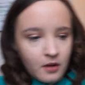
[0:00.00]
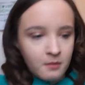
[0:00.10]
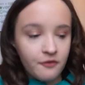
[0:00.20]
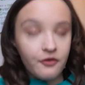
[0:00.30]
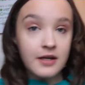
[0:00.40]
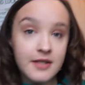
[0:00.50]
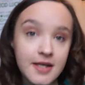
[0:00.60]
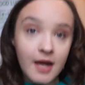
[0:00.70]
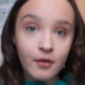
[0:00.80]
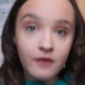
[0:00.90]
My friend
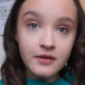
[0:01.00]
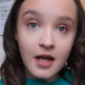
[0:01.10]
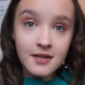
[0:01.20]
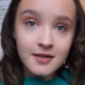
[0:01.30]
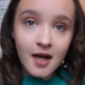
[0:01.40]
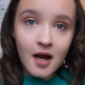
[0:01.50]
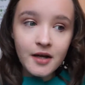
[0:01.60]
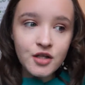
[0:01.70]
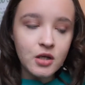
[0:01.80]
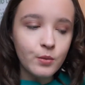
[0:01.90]
came over last
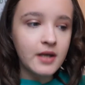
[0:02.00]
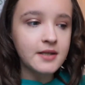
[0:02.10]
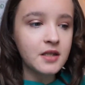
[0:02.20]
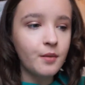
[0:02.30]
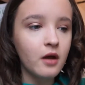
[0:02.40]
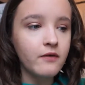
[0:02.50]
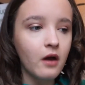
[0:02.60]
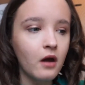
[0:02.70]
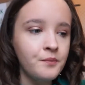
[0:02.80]
night, we had a sleepover,